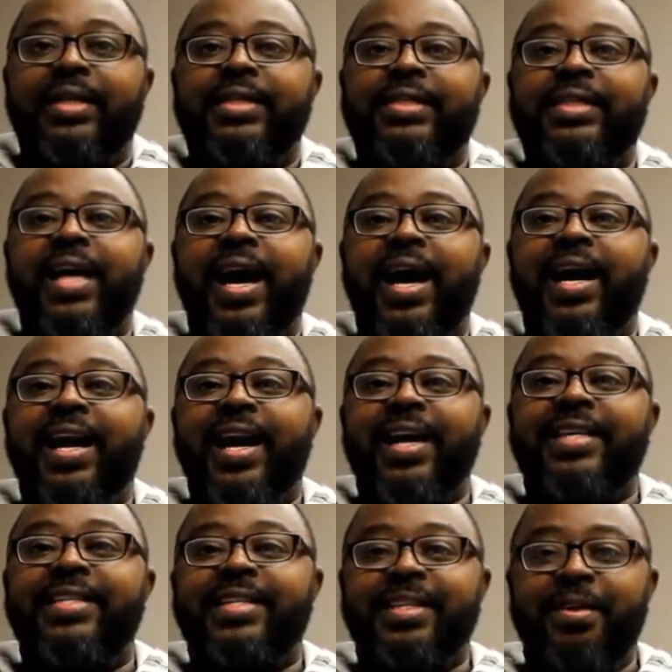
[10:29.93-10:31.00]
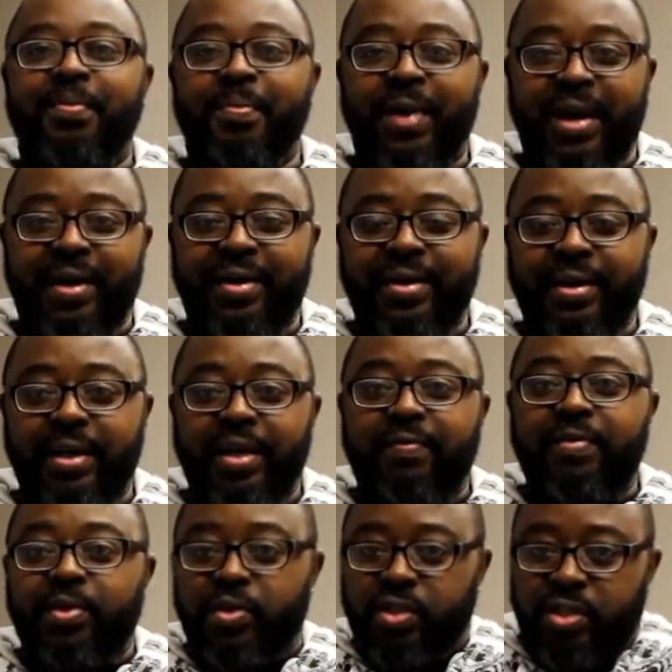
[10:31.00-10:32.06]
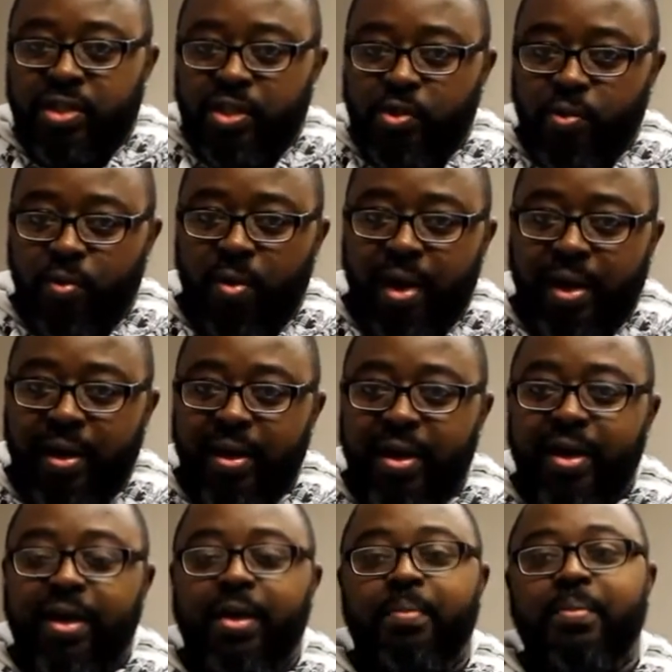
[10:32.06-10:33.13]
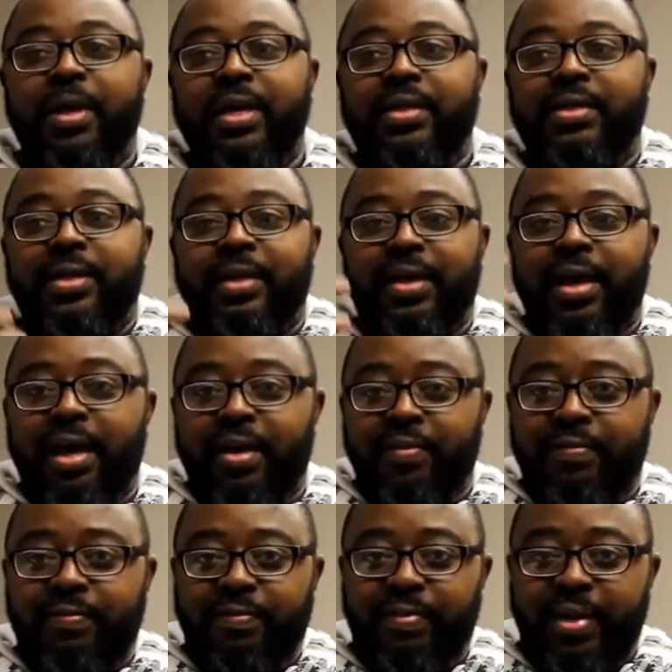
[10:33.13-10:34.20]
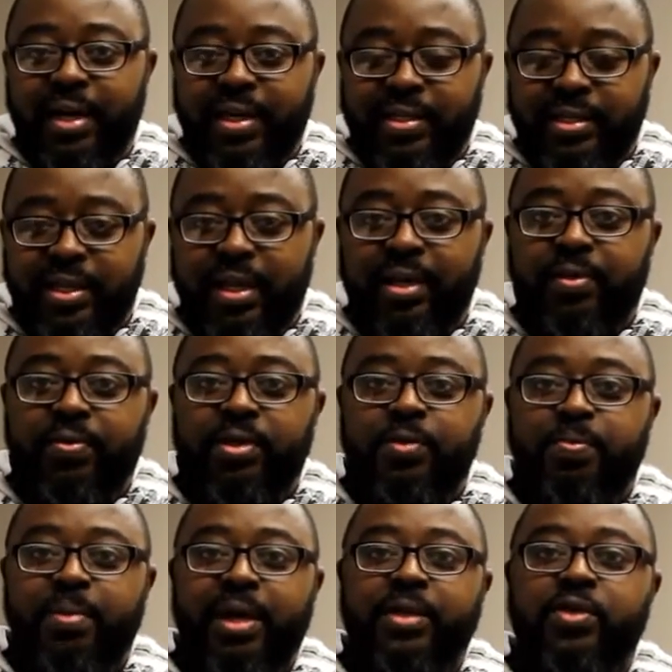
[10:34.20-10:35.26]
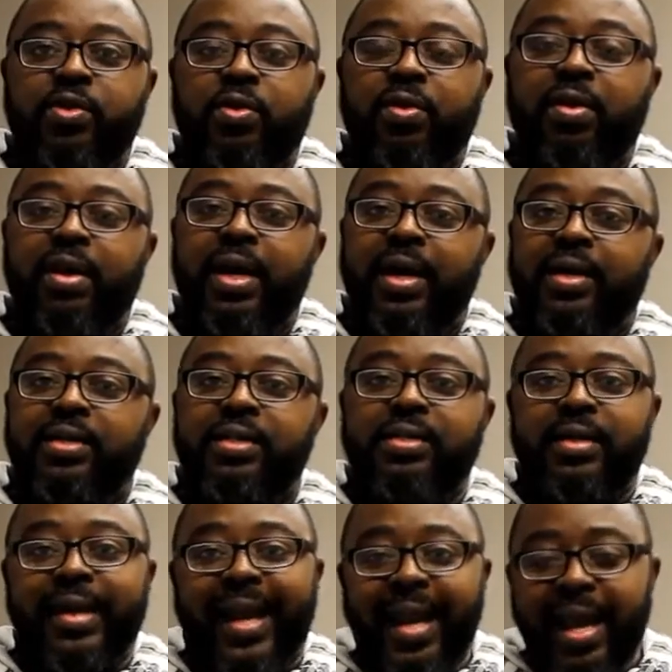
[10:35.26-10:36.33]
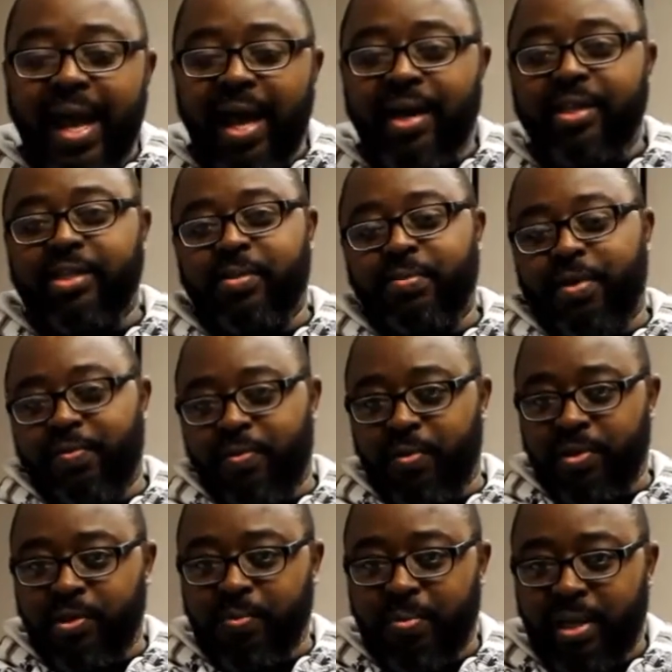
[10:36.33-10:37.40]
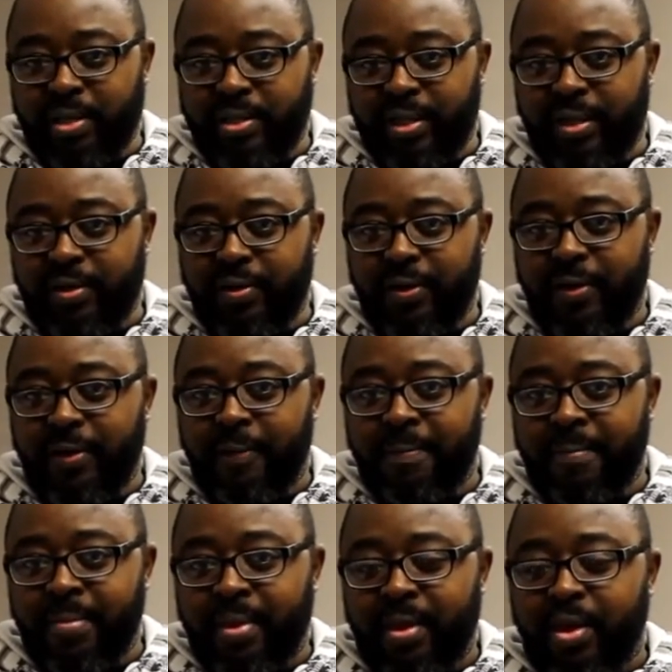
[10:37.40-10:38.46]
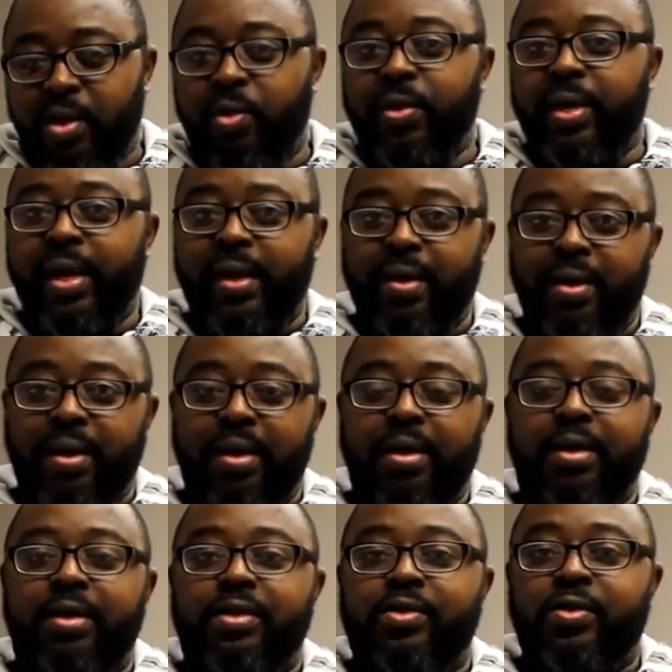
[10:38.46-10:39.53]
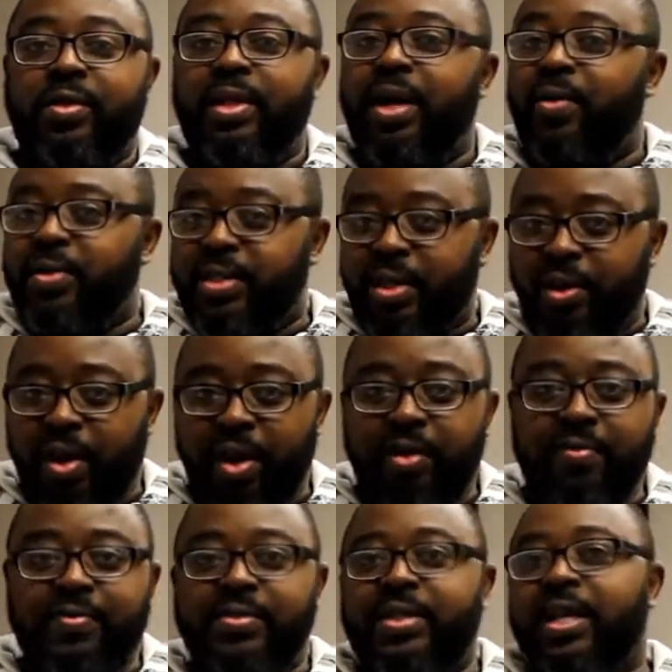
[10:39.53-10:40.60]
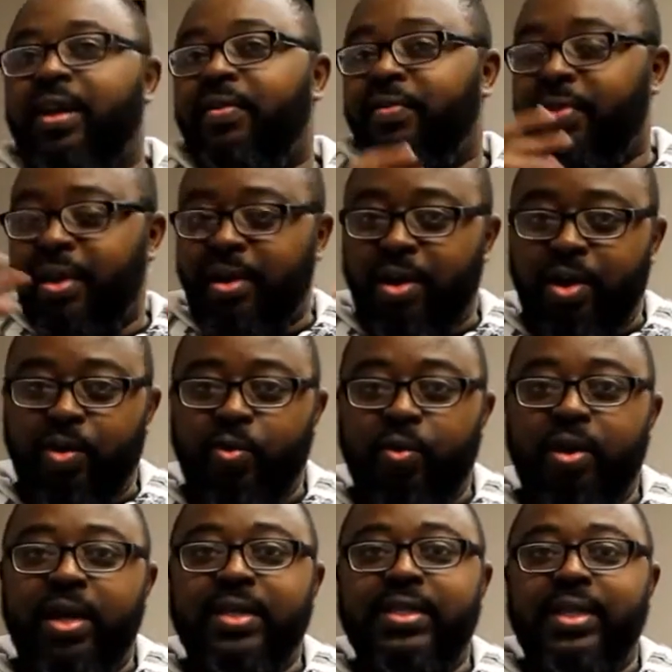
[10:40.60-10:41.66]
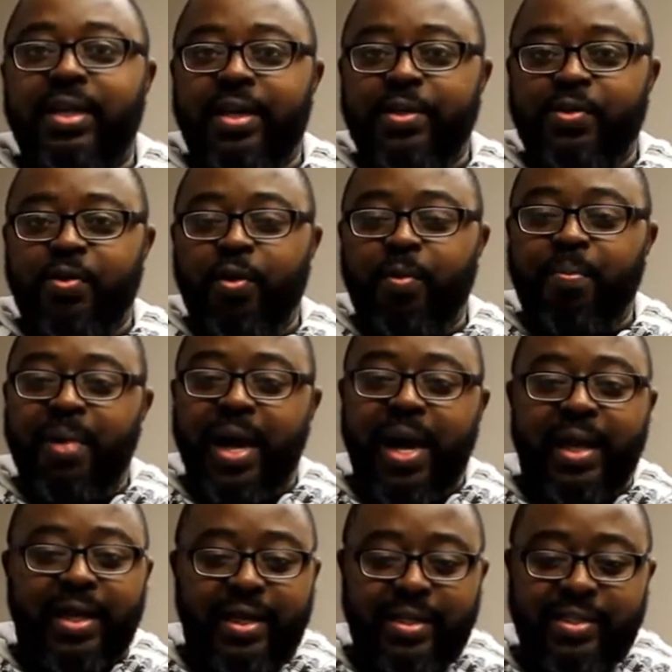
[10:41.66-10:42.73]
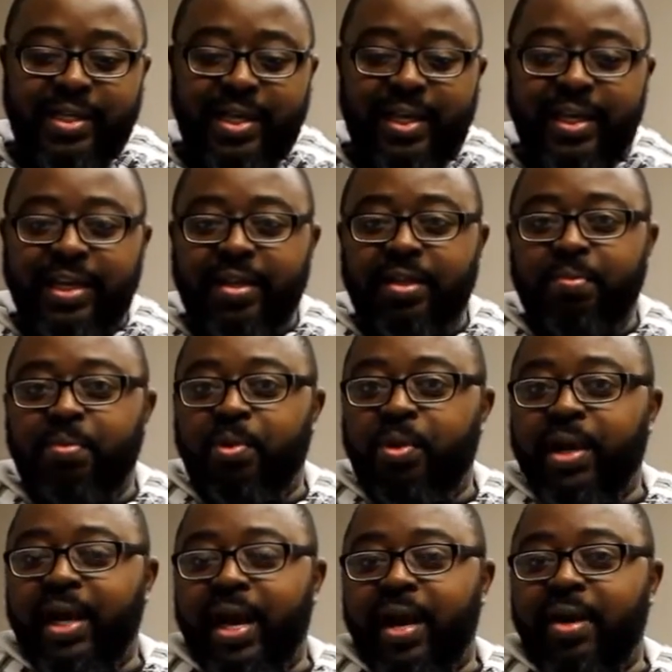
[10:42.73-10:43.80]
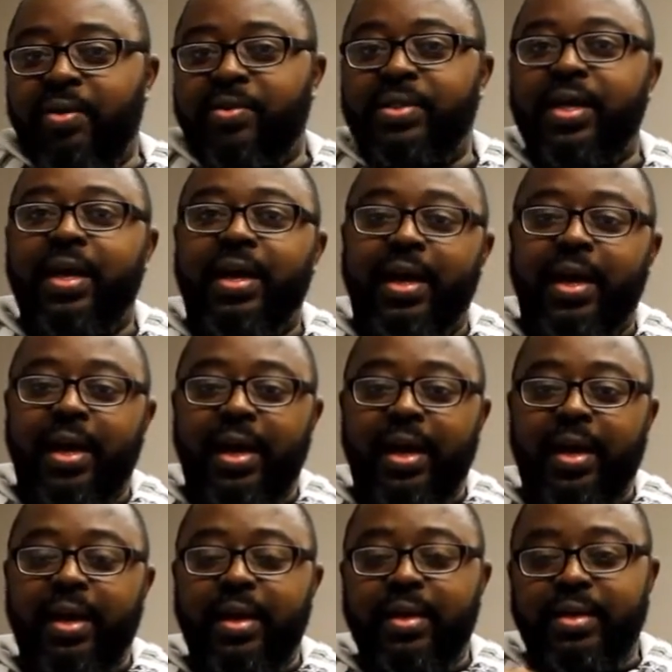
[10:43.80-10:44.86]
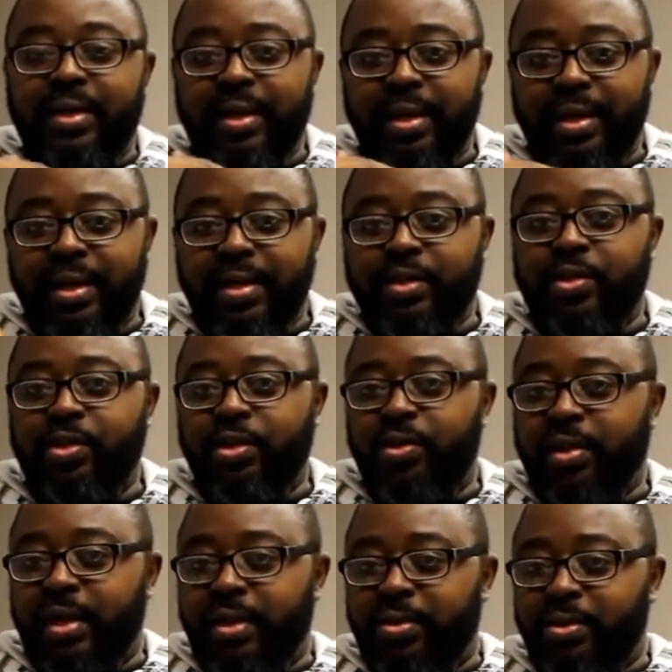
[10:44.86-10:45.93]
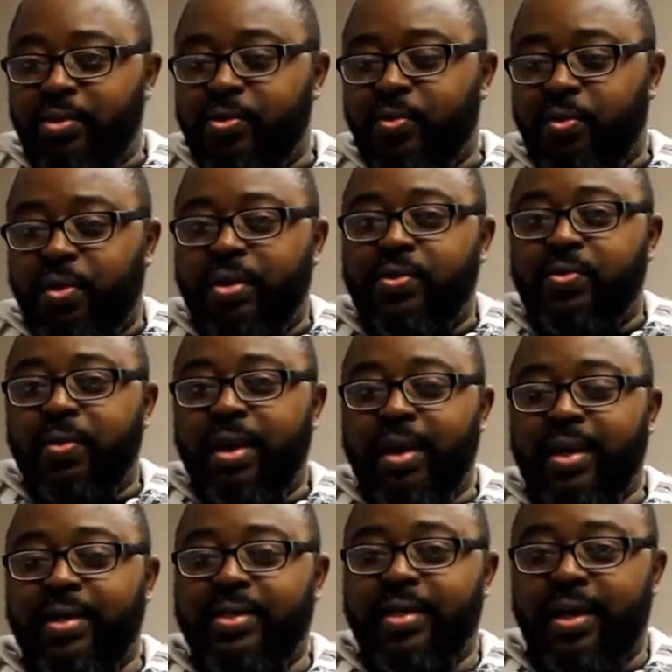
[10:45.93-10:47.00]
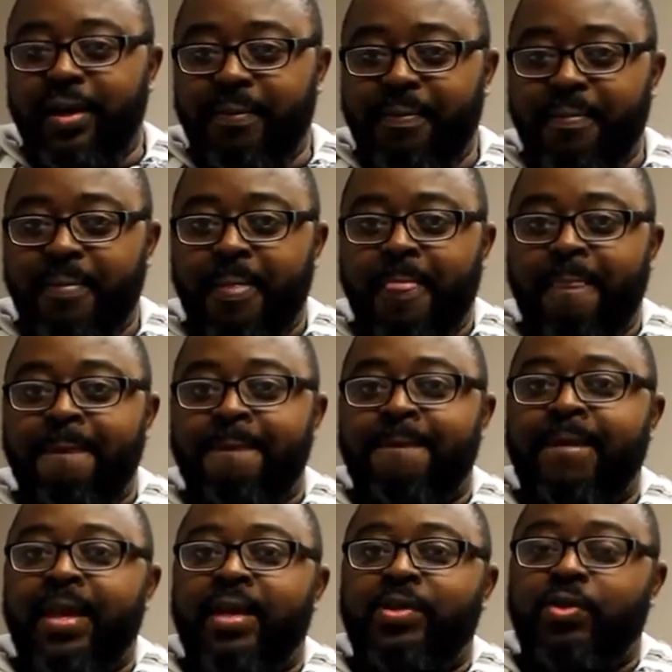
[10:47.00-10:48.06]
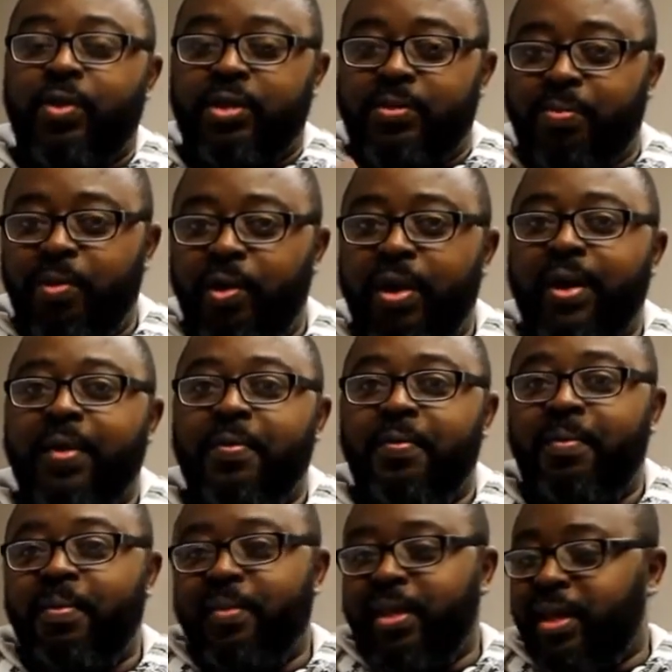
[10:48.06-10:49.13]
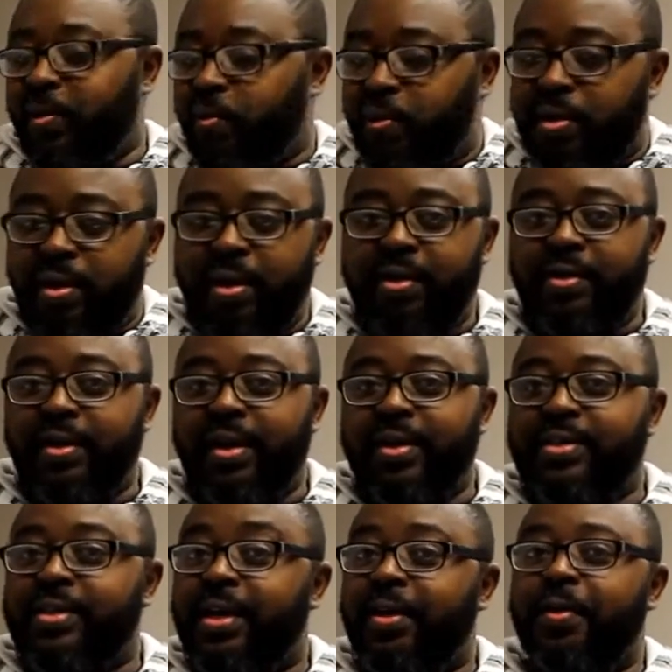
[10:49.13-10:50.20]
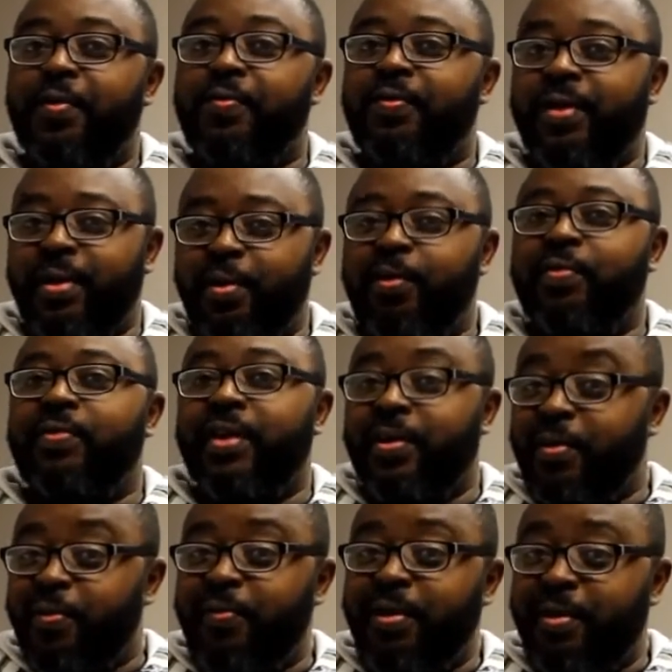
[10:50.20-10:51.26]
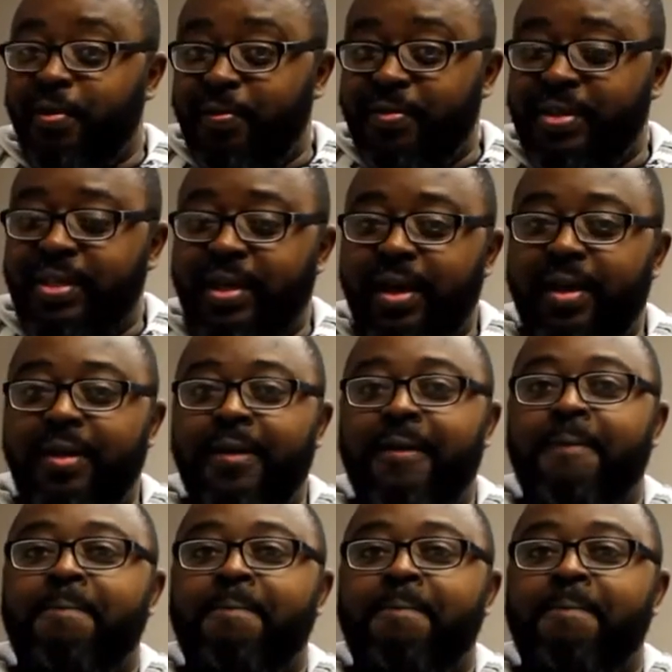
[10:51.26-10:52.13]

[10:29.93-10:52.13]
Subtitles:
Taga Simba, even though she's just one. But I've extended respect to her. She's acknowledging me for respecting her. Okay, so that was a lot of stuff, a lot of words. Let's go back, let's clean the board out, and let's look at those words one at a time. So it's morning. Remember that word? You're going to say over and over and over and over today.